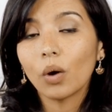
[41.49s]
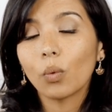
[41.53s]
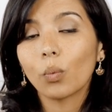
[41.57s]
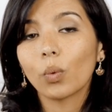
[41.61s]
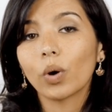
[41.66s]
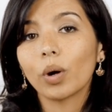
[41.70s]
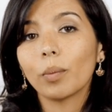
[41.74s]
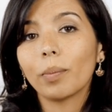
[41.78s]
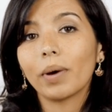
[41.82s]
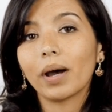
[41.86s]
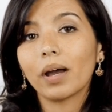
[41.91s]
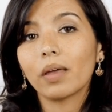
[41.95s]

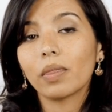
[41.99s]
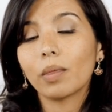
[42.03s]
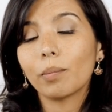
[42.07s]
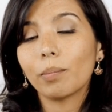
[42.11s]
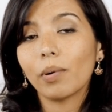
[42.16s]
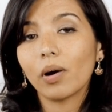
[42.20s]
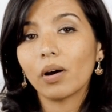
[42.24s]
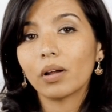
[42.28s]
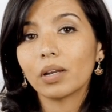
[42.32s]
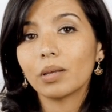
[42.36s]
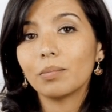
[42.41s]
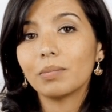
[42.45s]
whereby the
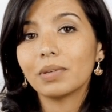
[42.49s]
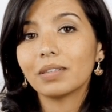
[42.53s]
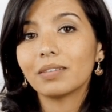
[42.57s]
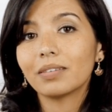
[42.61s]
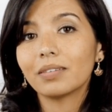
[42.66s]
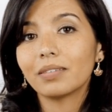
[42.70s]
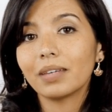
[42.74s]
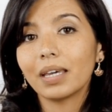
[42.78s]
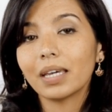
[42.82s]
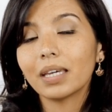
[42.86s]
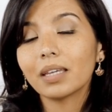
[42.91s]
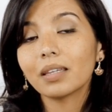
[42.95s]
body
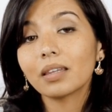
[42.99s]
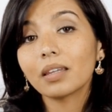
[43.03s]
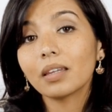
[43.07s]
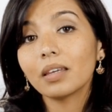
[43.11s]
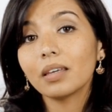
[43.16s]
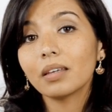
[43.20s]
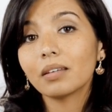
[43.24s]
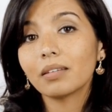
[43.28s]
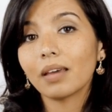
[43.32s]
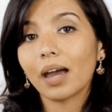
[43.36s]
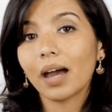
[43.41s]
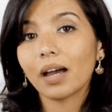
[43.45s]

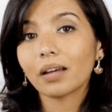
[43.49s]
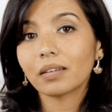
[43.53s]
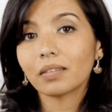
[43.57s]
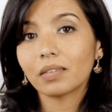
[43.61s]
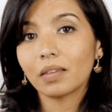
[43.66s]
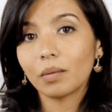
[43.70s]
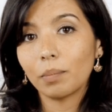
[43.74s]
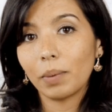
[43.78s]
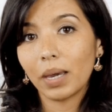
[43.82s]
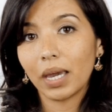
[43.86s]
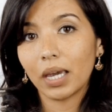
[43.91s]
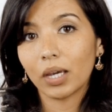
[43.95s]
mistakenly attacks
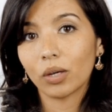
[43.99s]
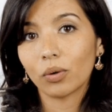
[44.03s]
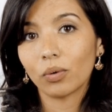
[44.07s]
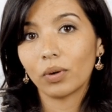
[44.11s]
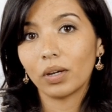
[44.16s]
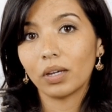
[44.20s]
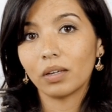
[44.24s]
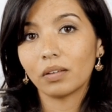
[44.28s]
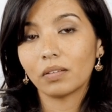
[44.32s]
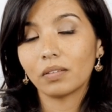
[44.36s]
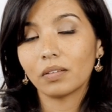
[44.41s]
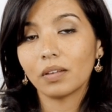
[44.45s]
the
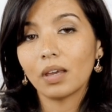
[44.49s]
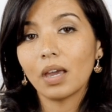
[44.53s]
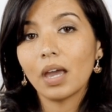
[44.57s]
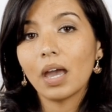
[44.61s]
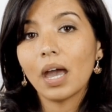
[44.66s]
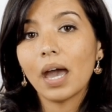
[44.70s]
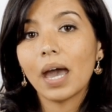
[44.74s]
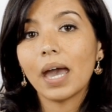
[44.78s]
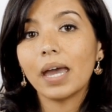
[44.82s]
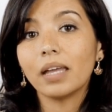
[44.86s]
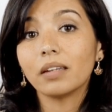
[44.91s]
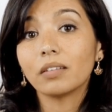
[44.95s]
pancreas
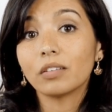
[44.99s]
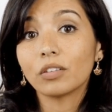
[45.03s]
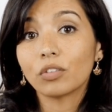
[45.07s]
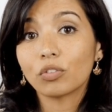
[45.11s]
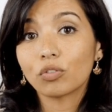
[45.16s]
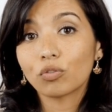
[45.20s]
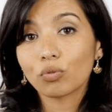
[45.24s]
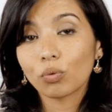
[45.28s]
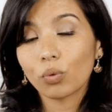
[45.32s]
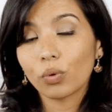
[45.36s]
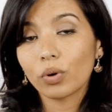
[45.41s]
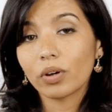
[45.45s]
and
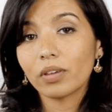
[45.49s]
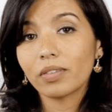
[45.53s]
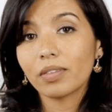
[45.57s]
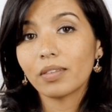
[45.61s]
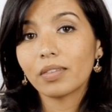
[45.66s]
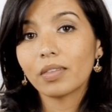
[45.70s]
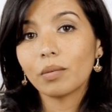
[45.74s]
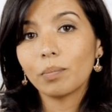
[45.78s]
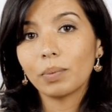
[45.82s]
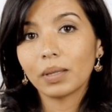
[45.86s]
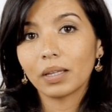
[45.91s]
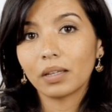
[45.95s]
destroys
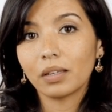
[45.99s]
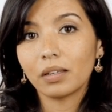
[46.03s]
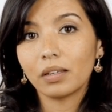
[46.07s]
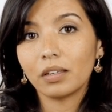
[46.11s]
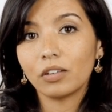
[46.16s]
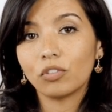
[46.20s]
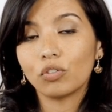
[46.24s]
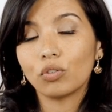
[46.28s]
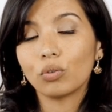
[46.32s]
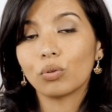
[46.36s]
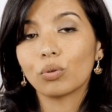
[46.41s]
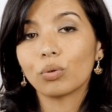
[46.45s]
its
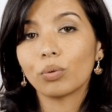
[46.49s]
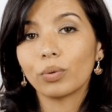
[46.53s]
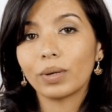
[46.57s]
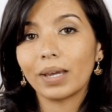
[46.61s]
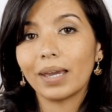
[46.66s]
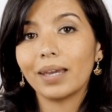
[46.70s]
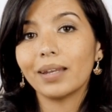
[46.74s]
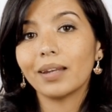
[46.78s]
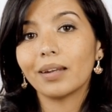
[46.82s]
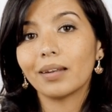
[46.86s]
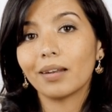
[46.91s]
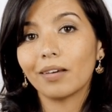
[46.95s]
ability to
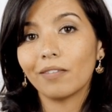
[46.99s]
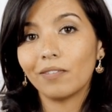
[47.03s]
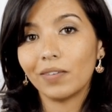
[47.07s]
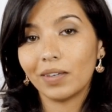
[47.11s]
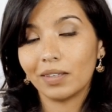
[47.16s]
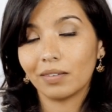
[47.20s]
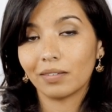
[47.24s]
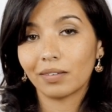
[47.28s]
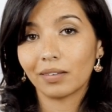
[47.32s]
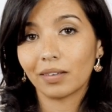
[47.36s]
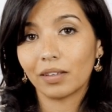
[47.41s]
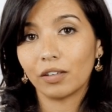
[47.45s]
create enough
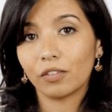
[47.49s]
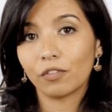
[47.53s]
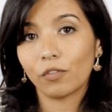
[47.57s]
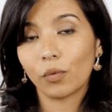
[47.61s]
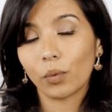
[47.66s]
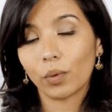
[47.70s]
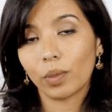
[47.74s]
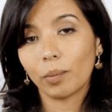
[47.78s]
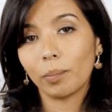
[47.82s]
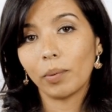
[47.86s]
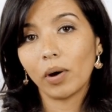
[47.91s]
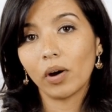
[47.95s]
insulin
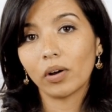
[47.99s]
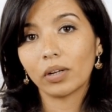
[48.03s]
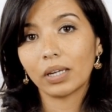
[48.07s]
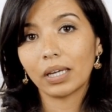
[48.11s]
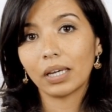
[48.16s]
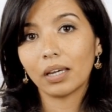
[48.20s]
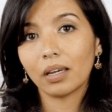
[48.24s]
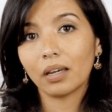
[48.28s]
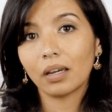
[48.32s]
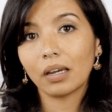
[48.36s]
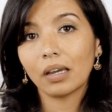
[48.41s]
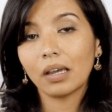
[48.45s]
for the
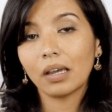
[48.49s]
body.